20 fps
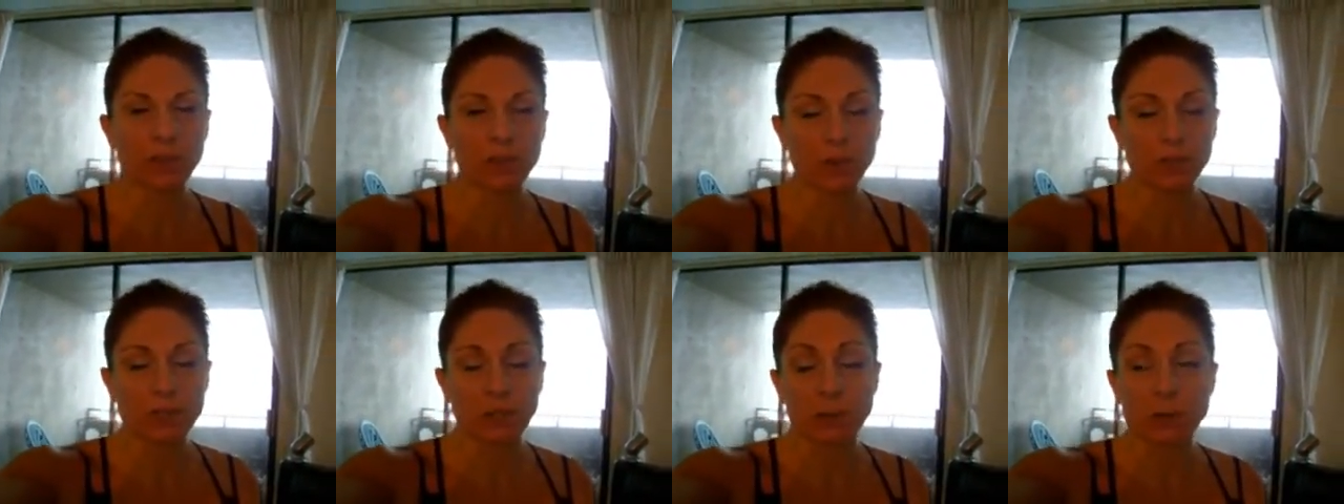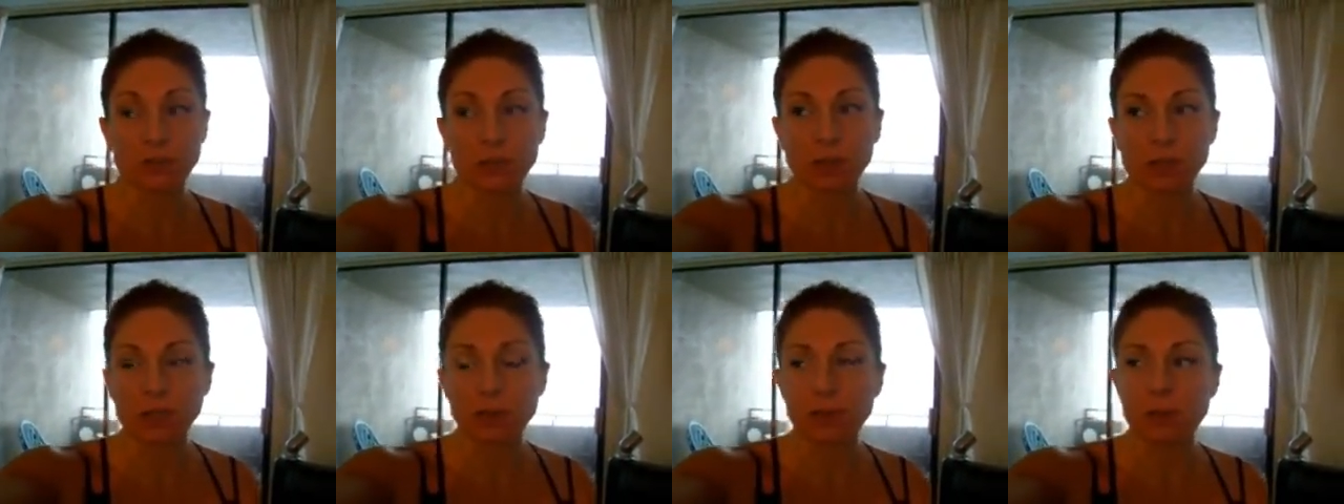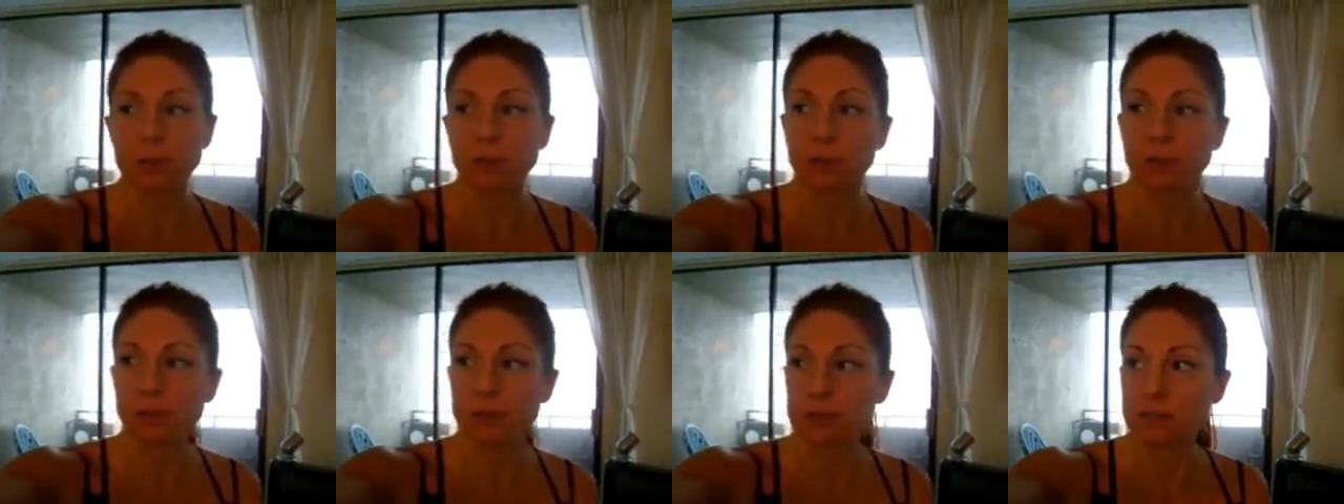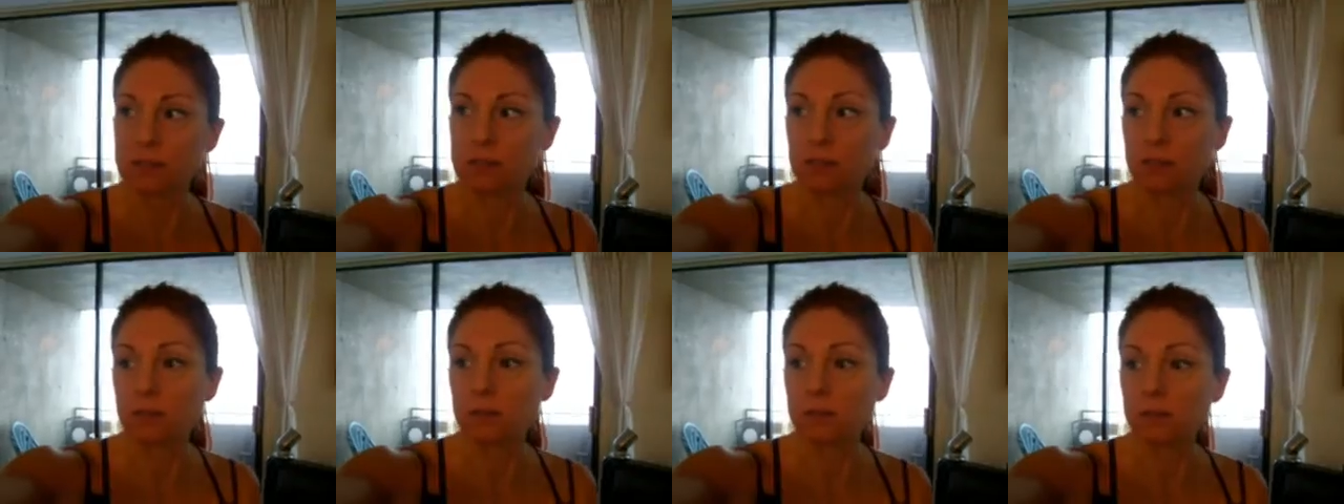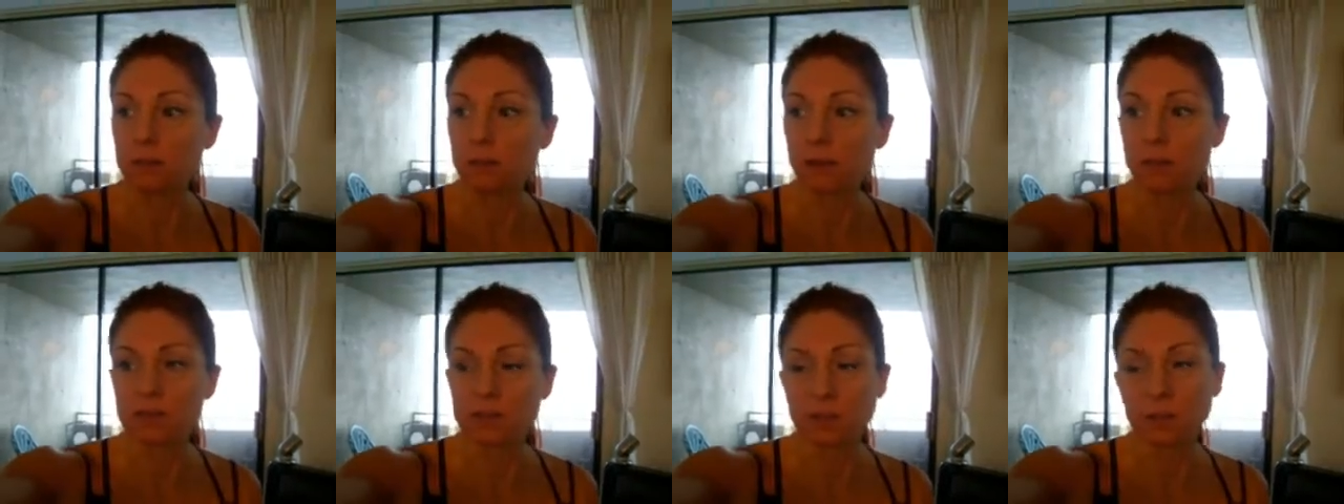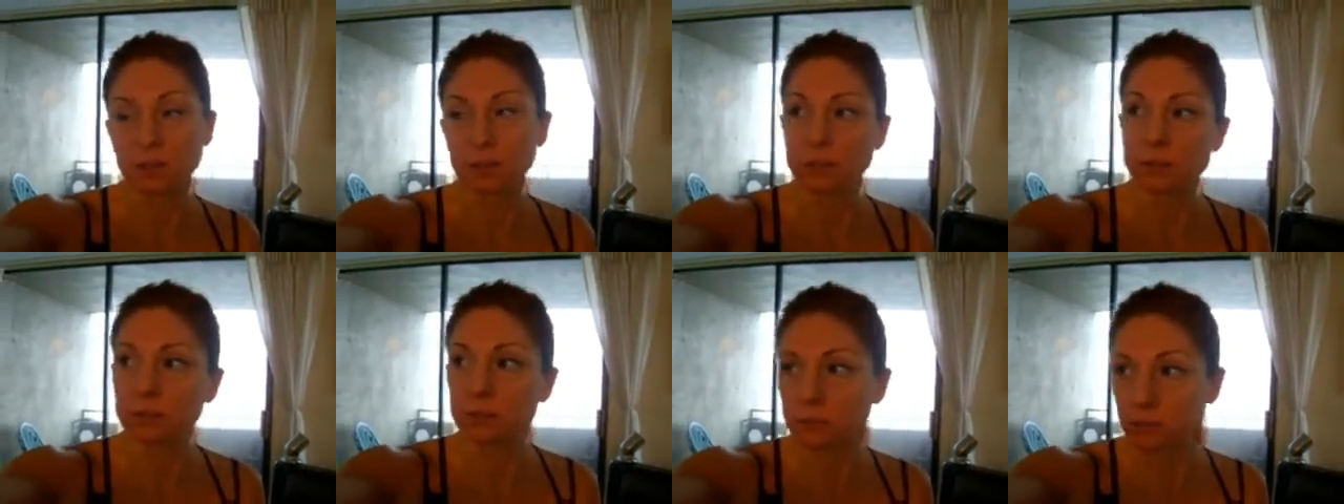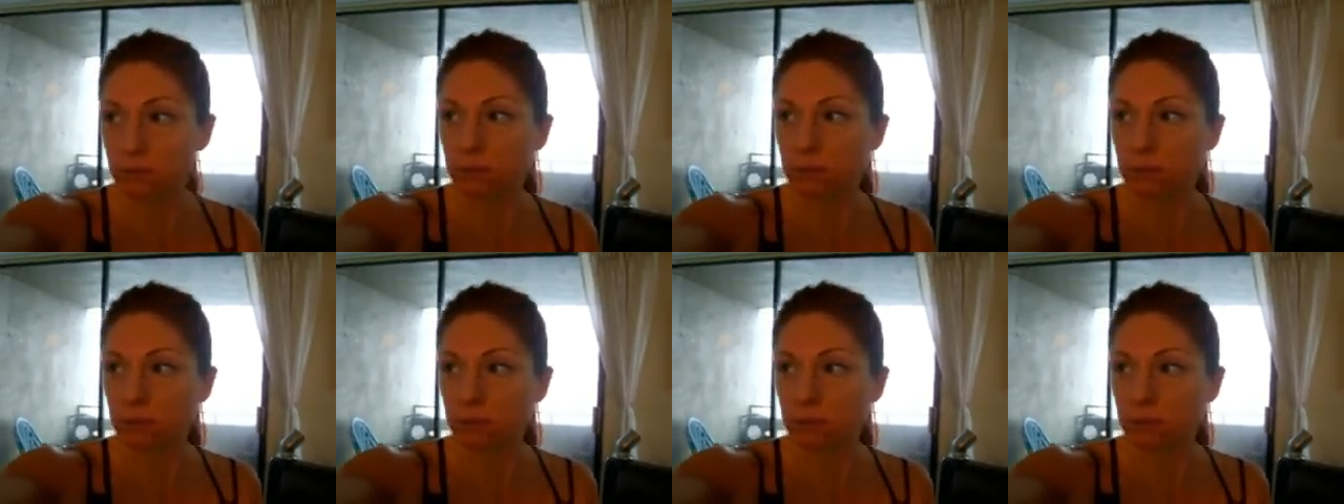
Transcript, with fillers: At first, I was frustrated because uh, I was like, oh,